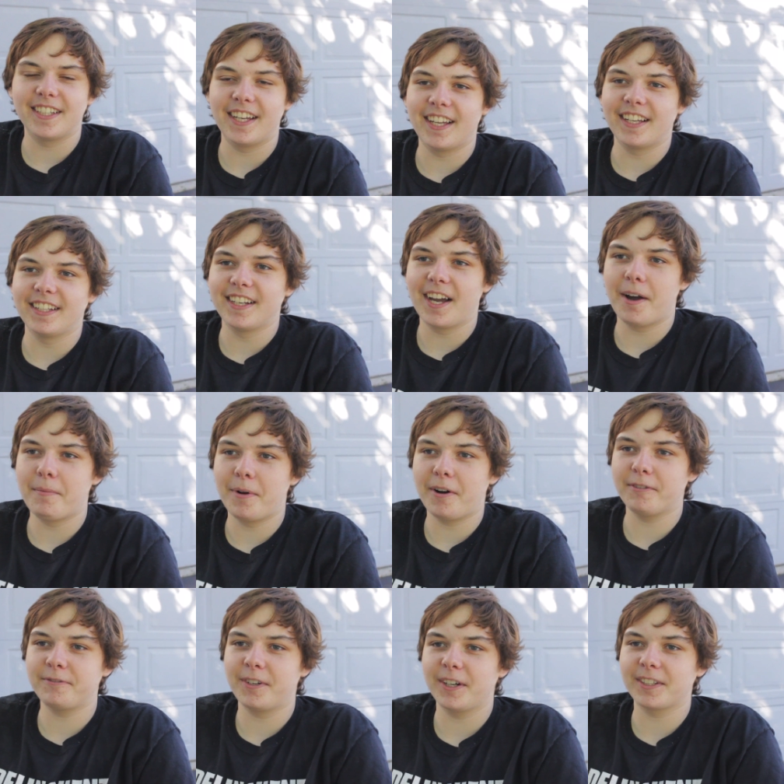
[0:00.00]
and now I'm
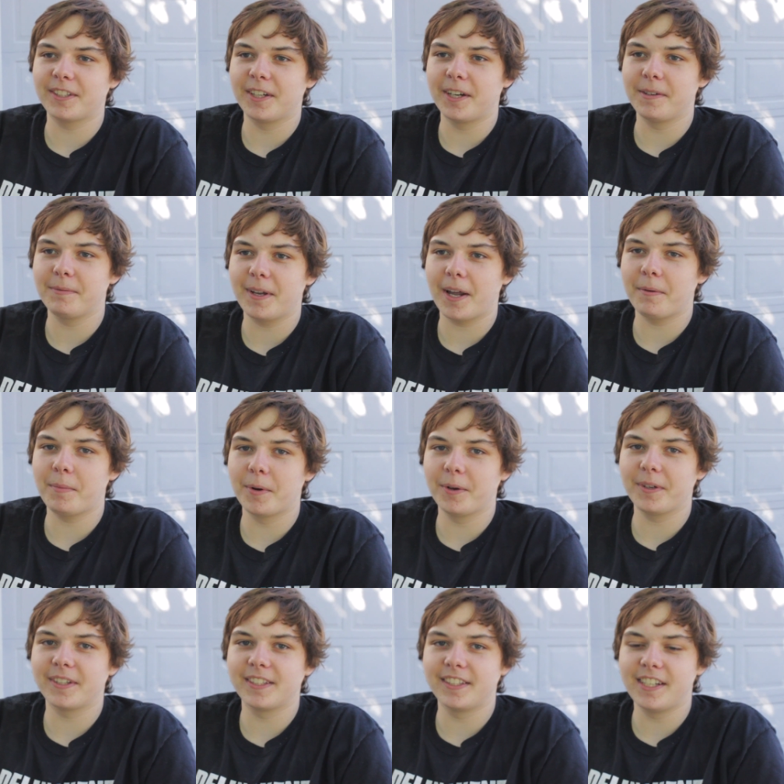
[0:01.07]
all f***ed up. Got a
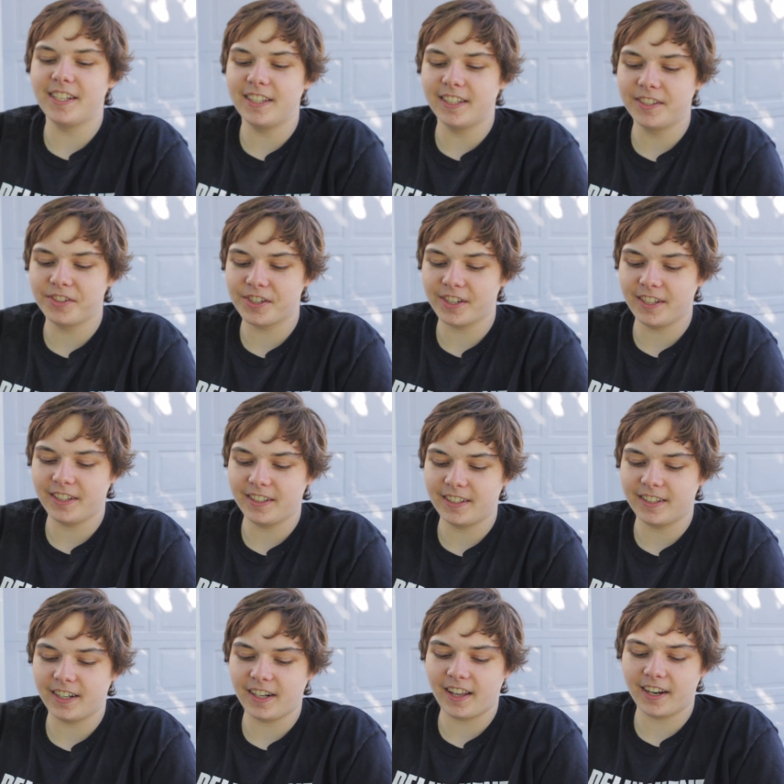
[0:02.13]
broken knee and shit,
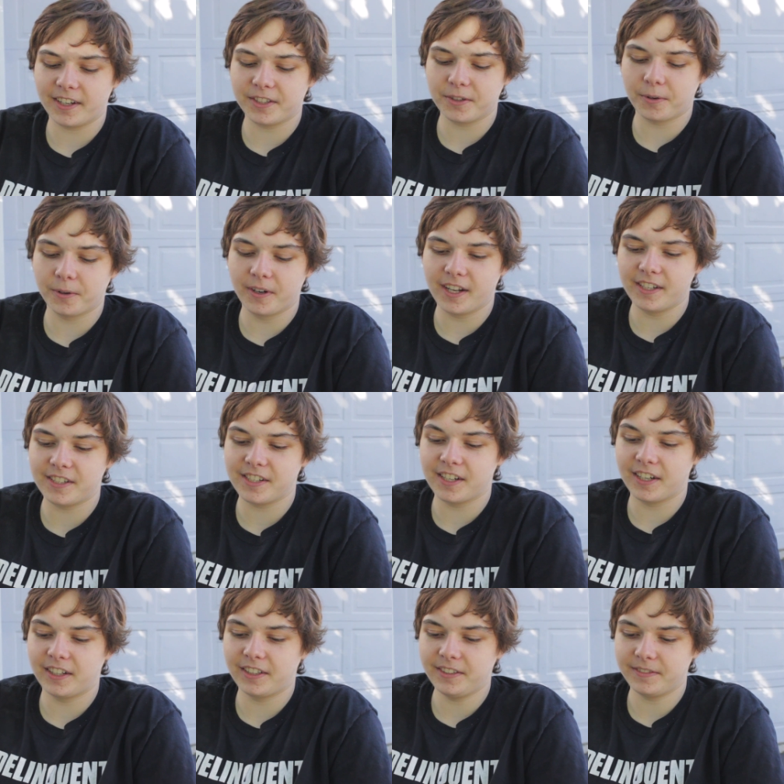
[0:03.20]
and like a torn A
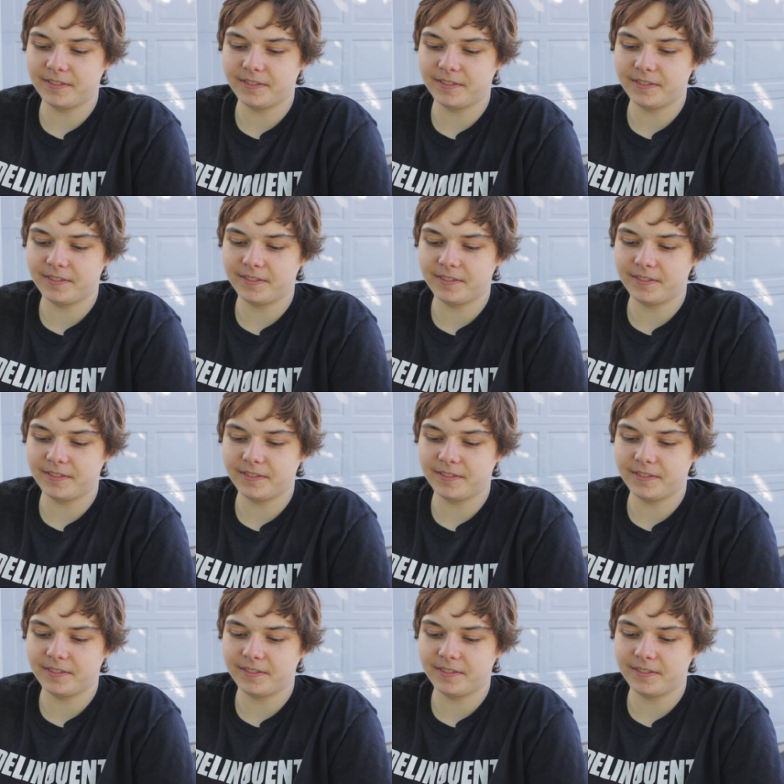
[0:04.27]
C L,